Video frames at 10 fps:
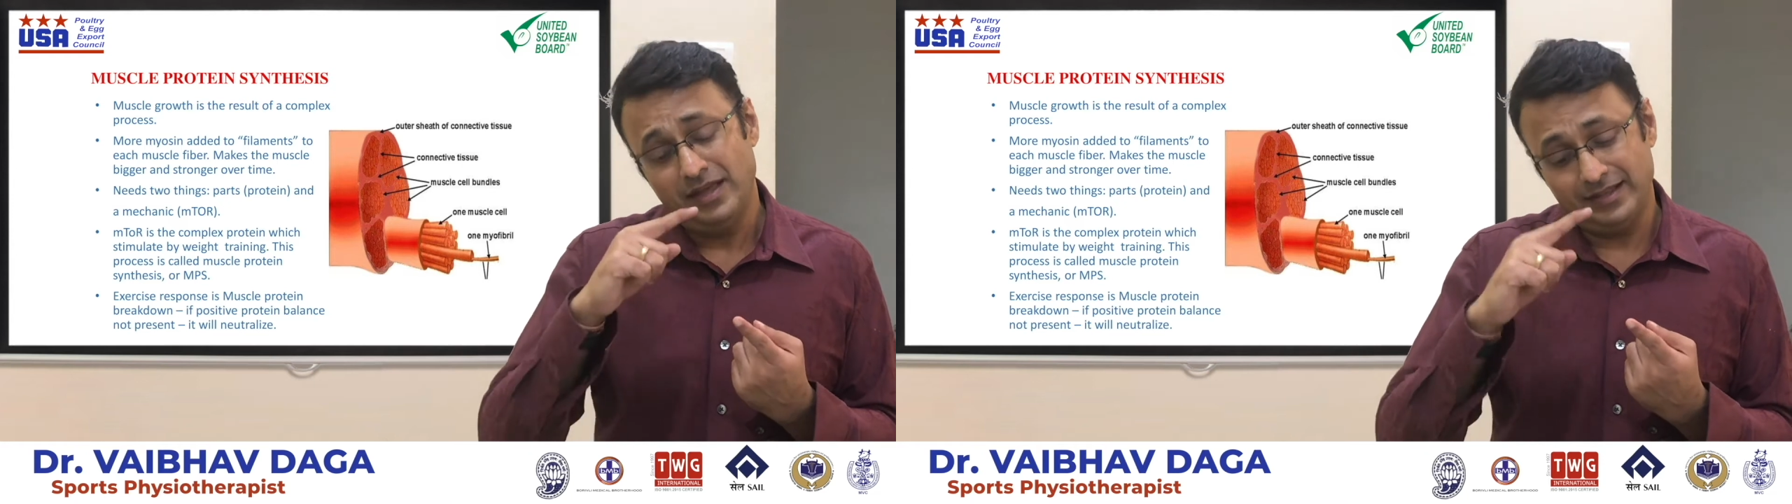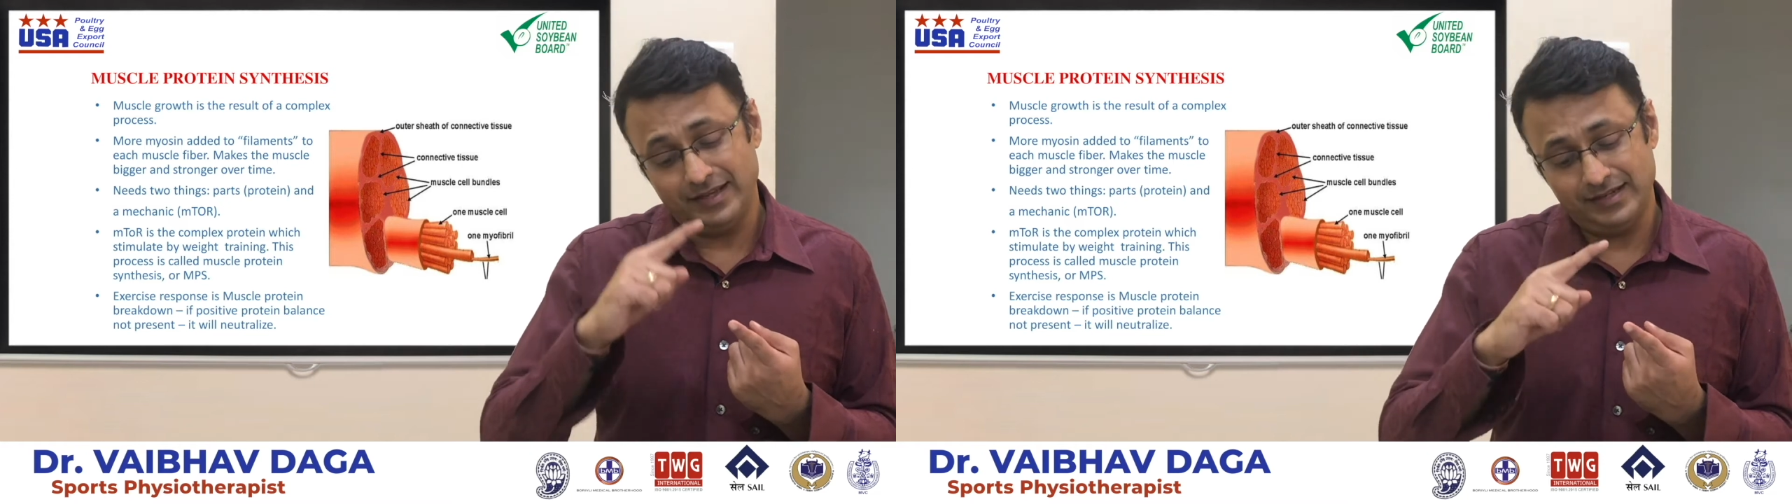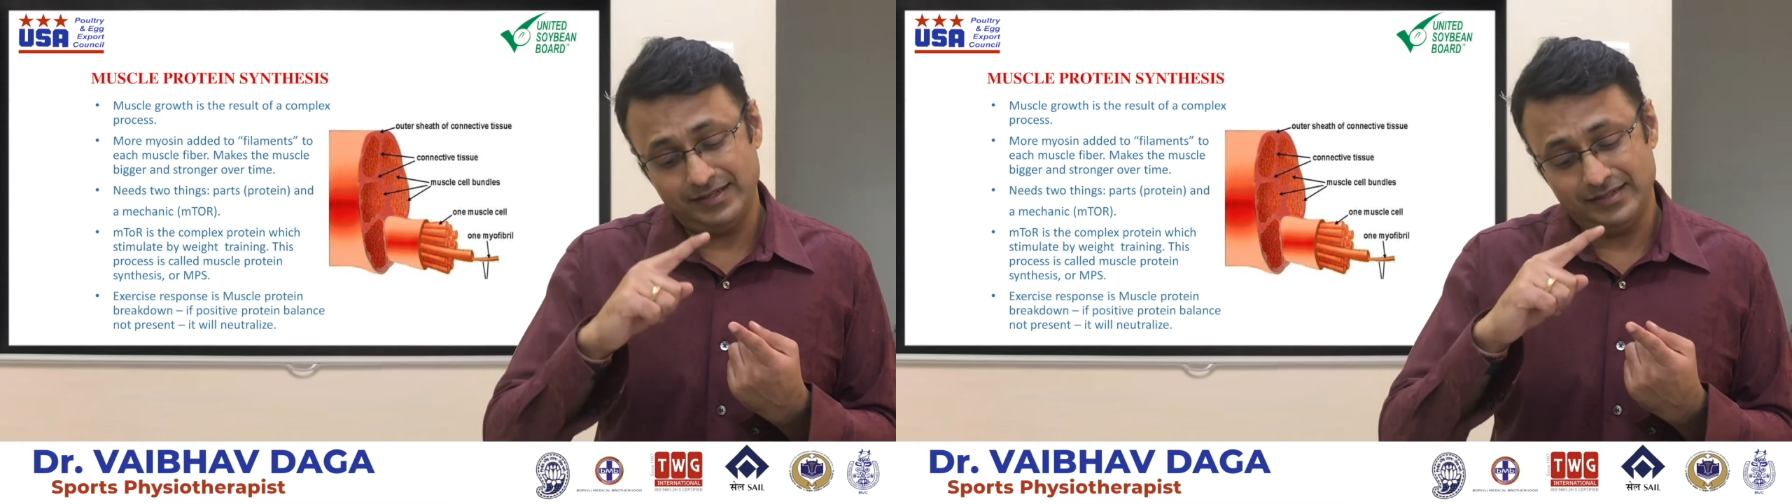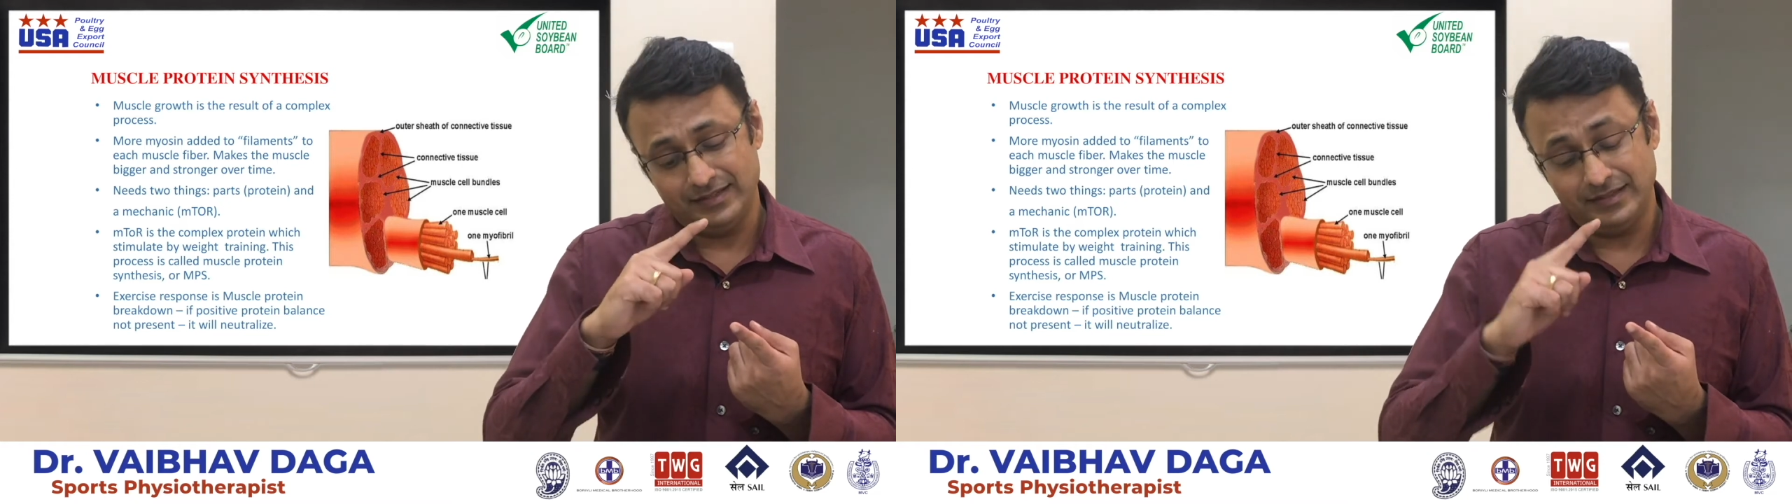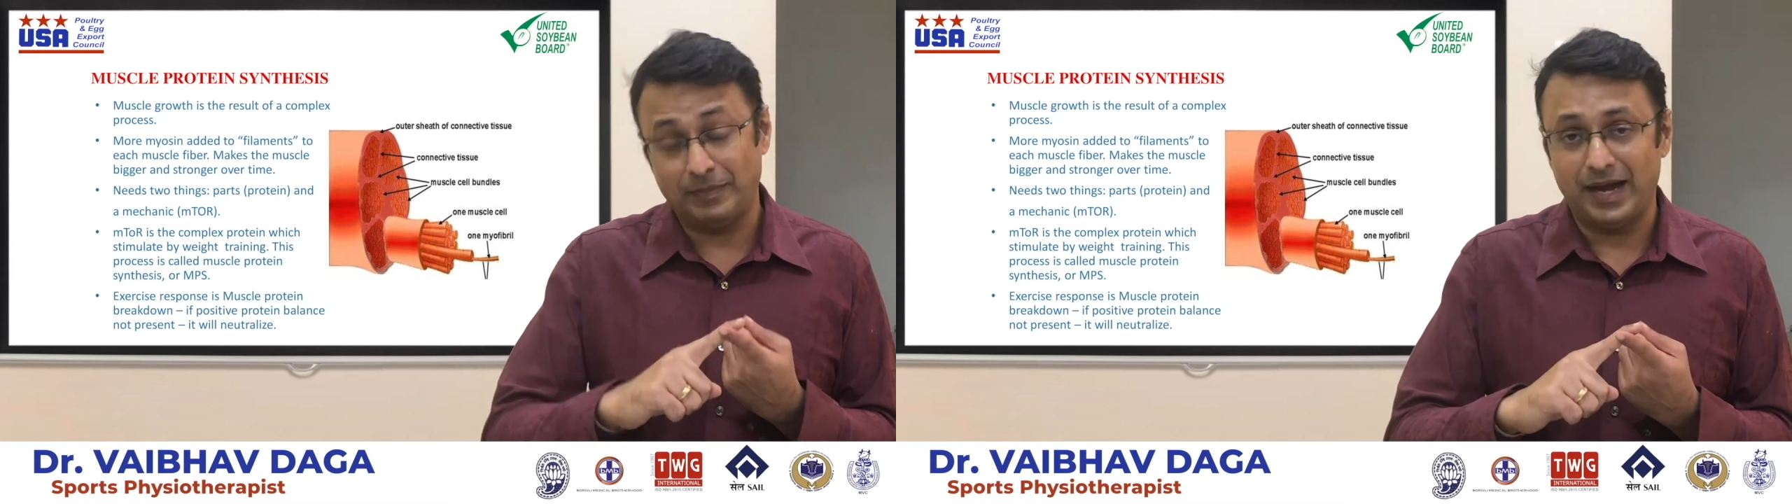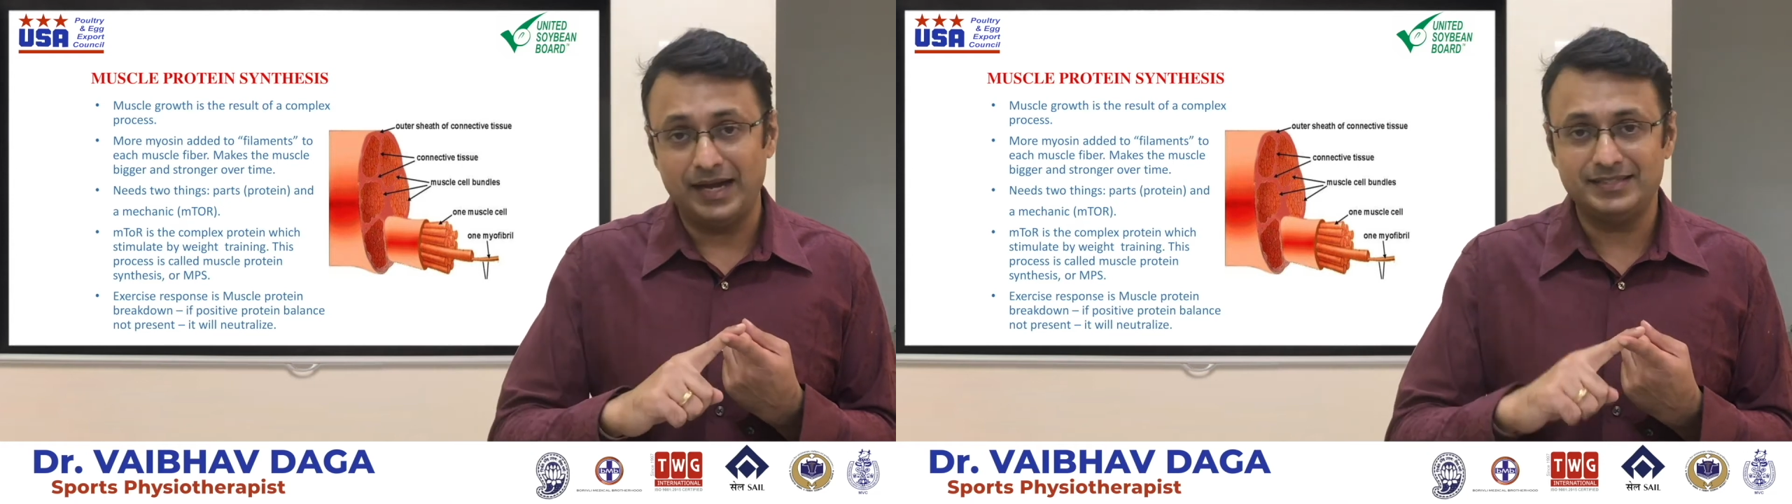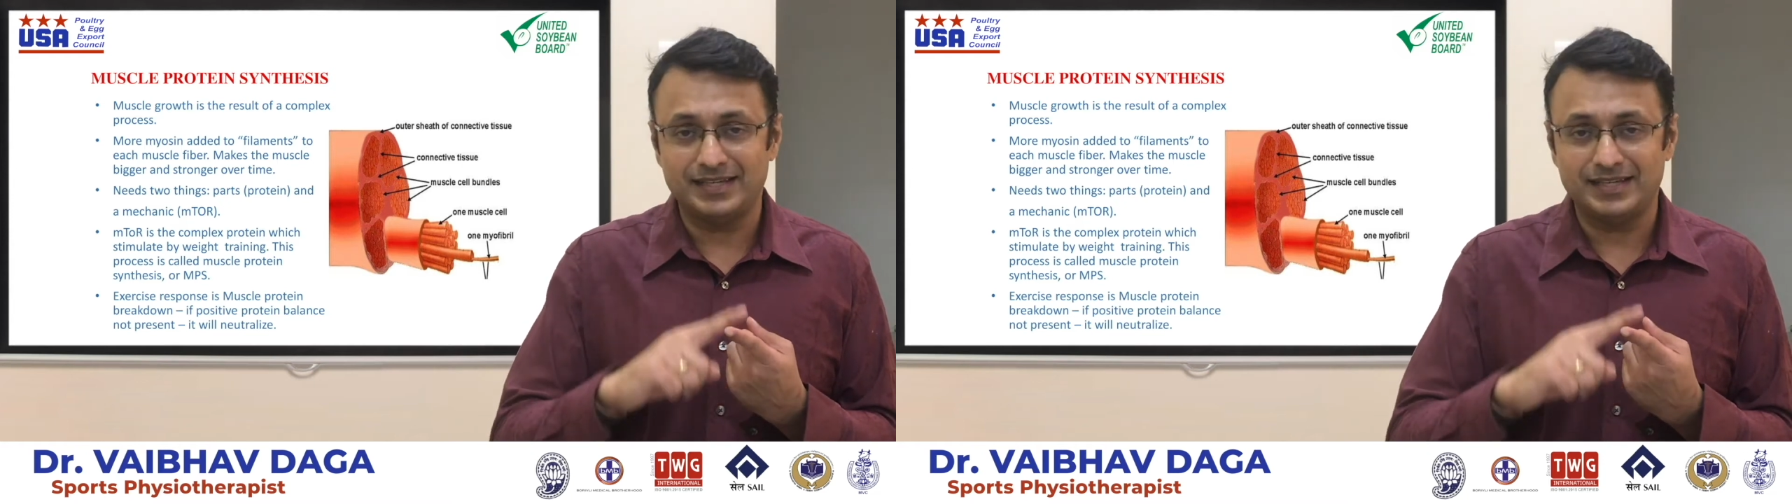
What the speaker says: the parts